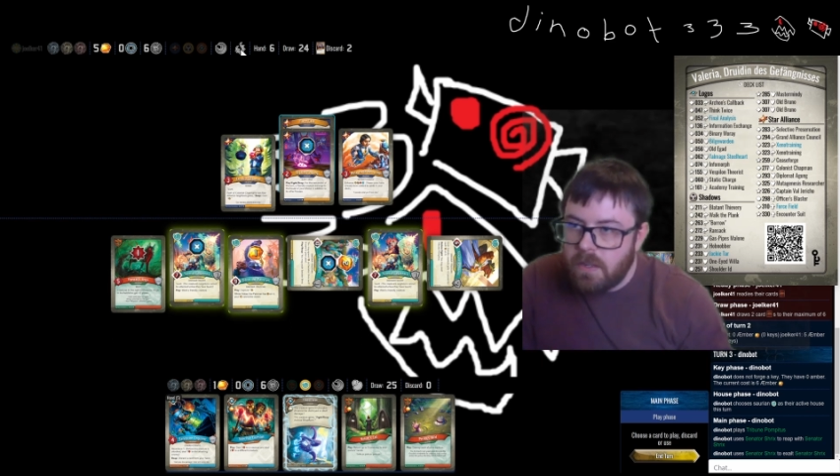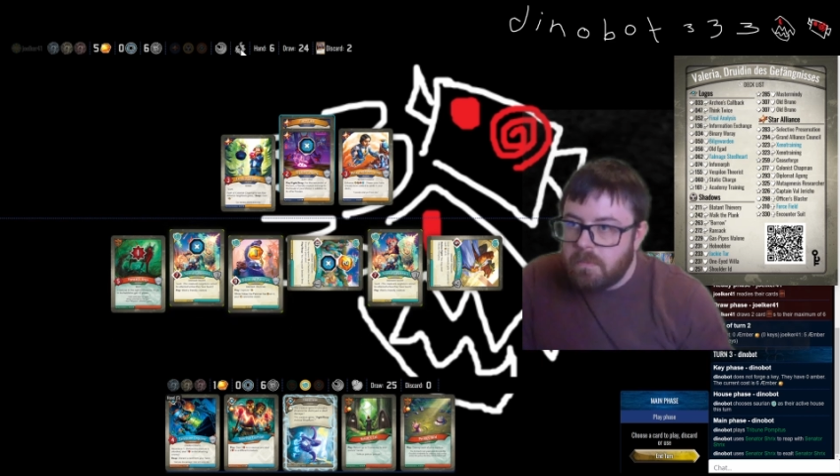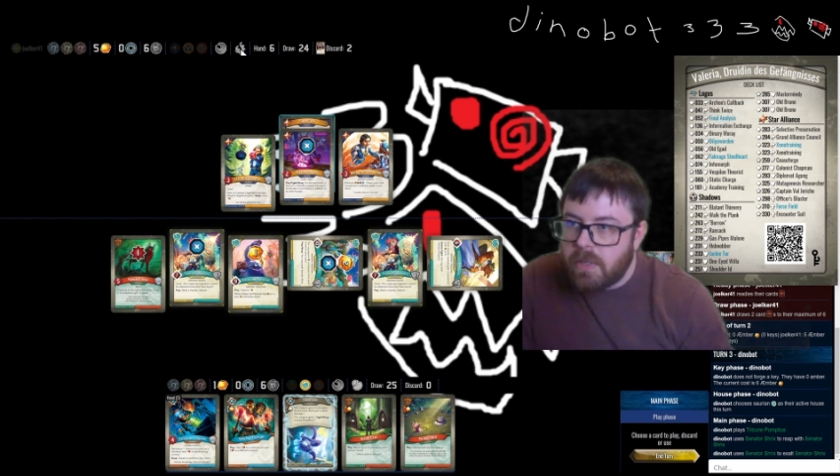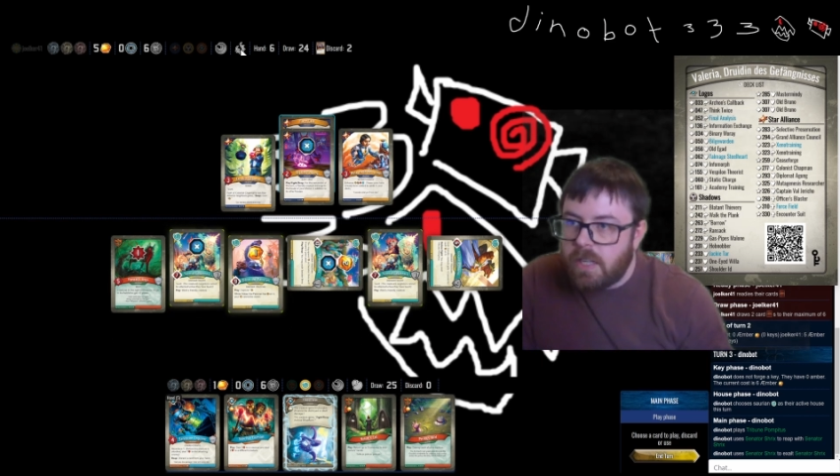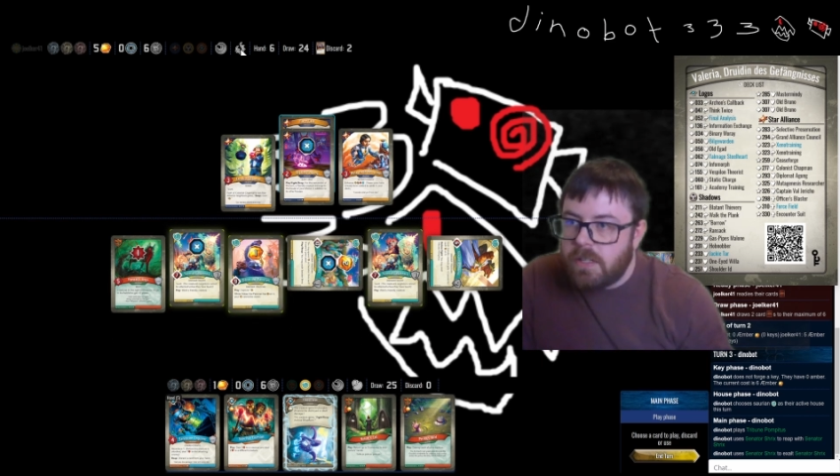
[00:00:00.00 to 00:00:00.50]

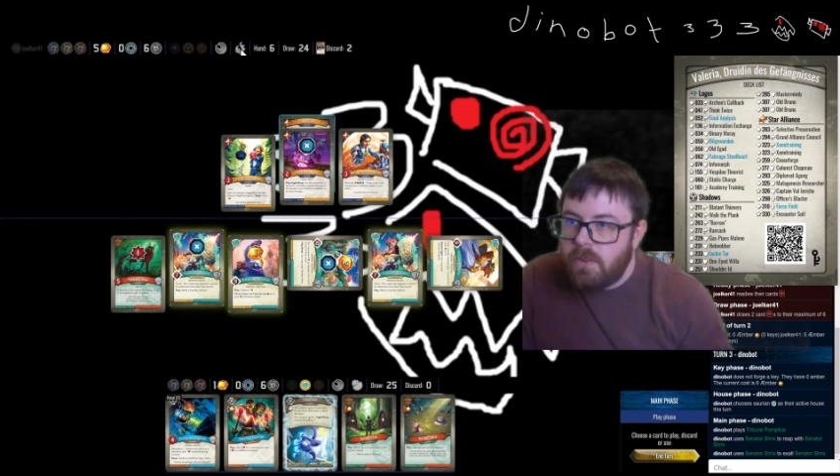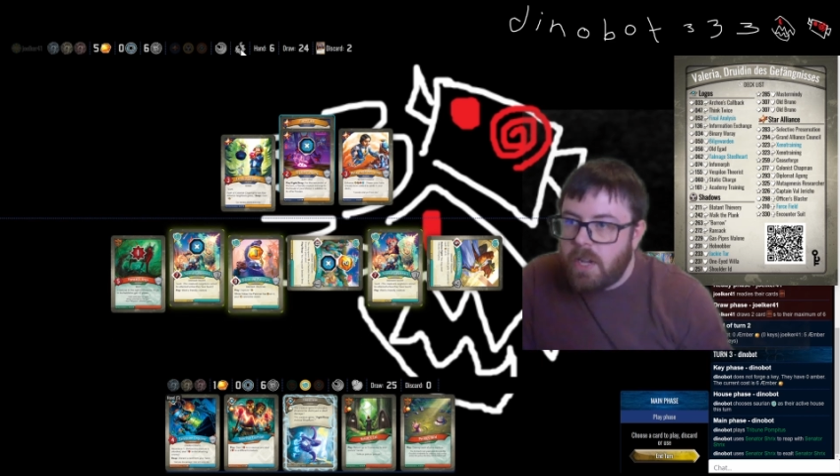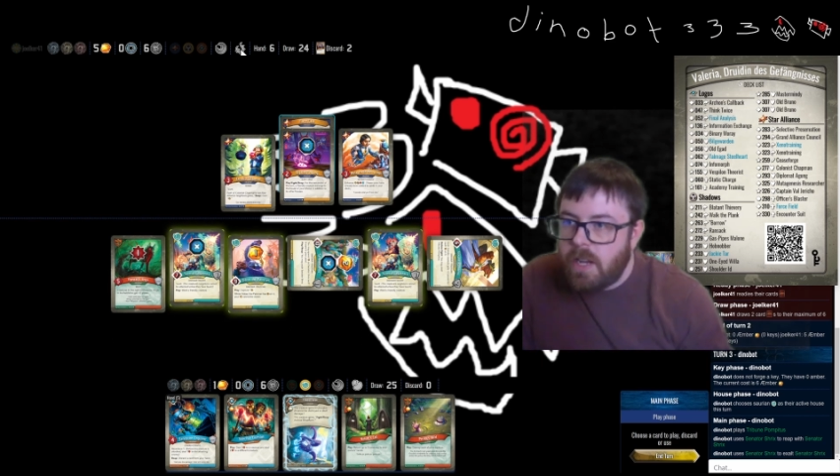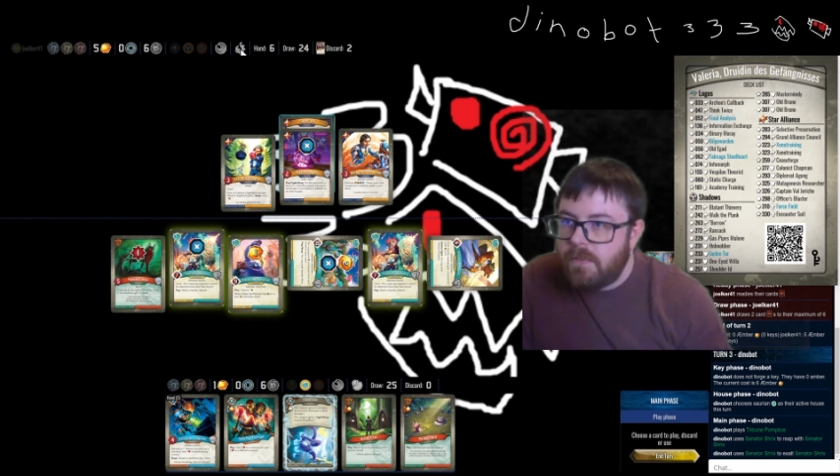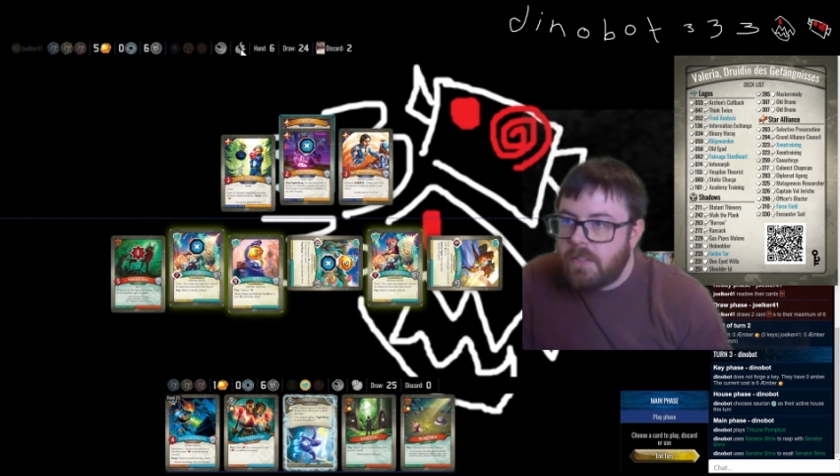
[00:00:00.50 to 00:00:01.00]
but they do
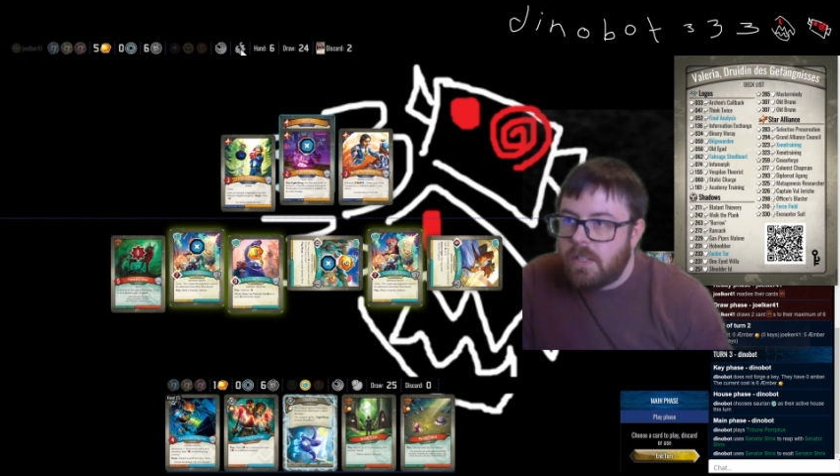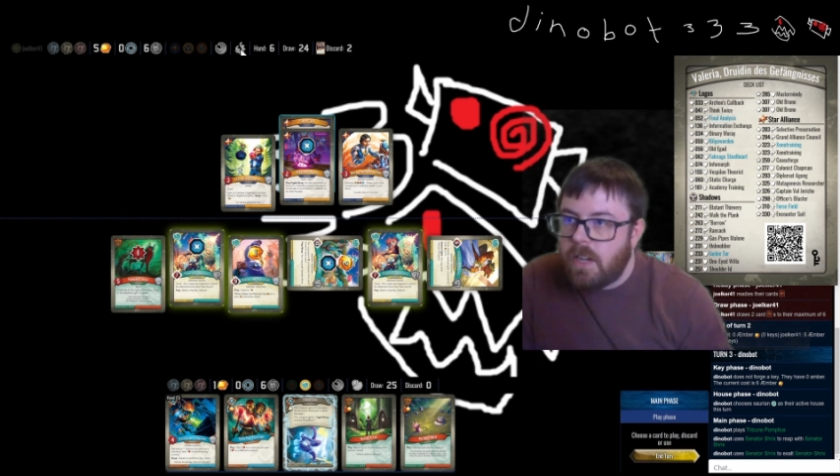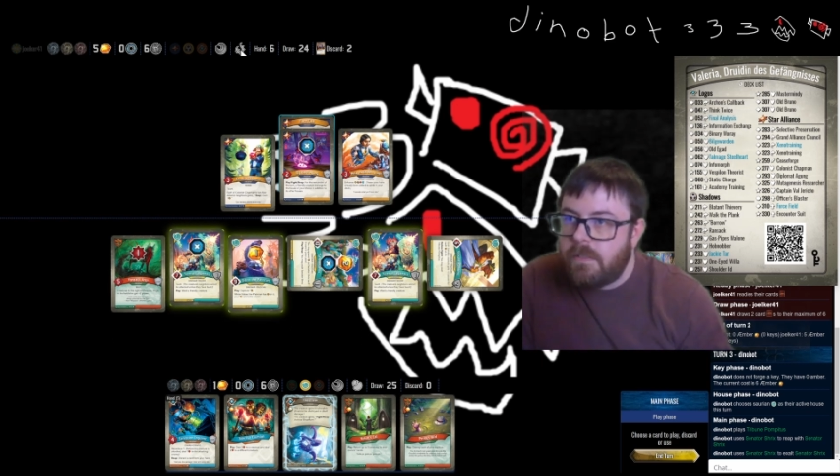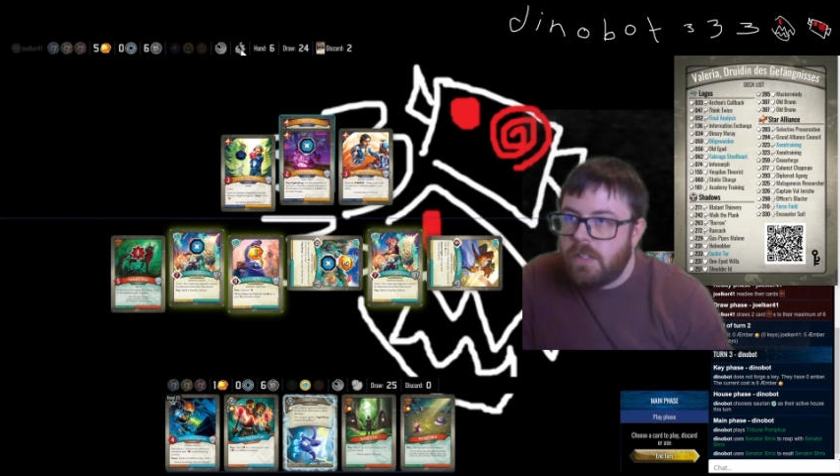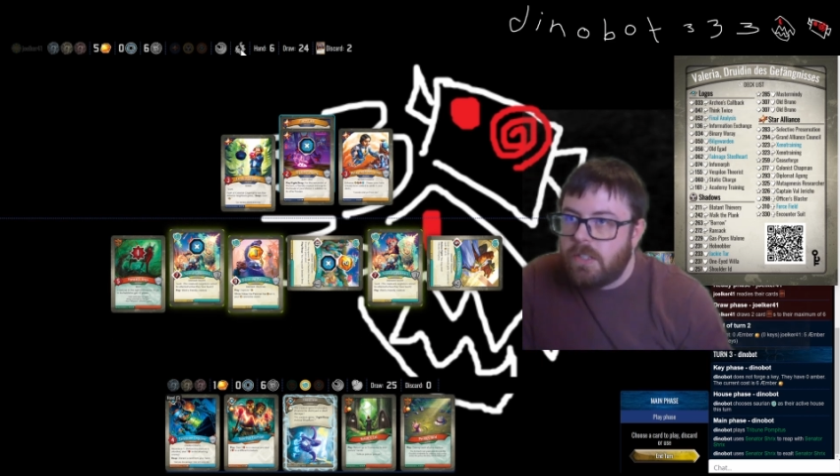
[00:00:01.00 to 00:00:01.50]
have
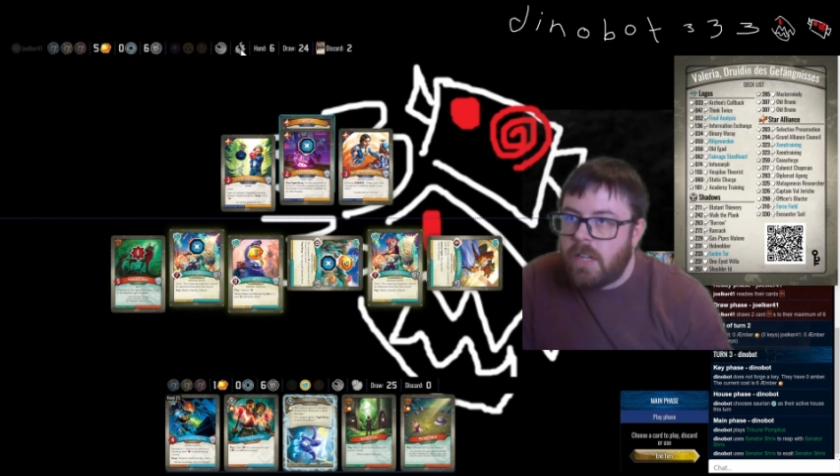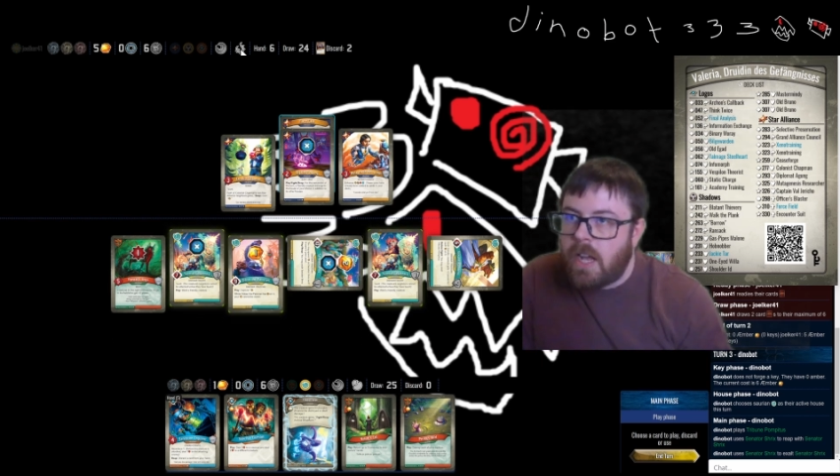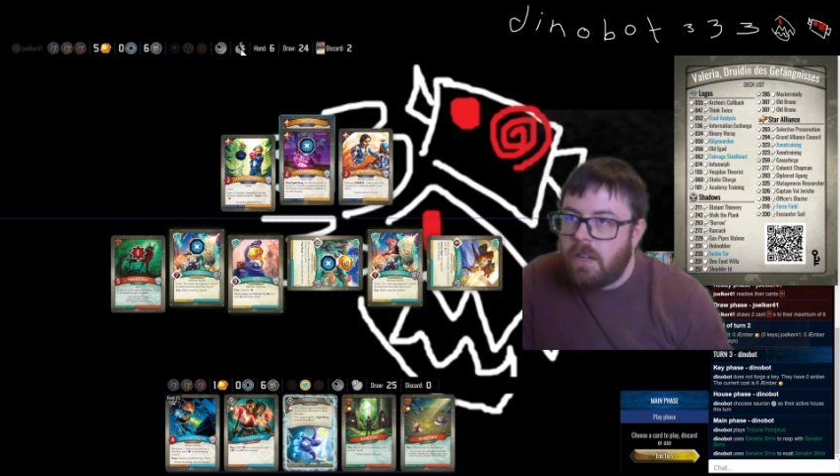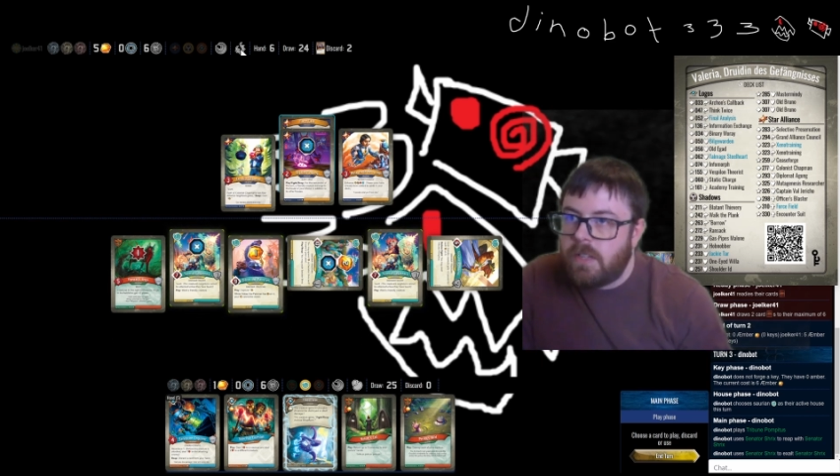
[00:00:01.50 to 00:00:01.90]
stuff in Shadows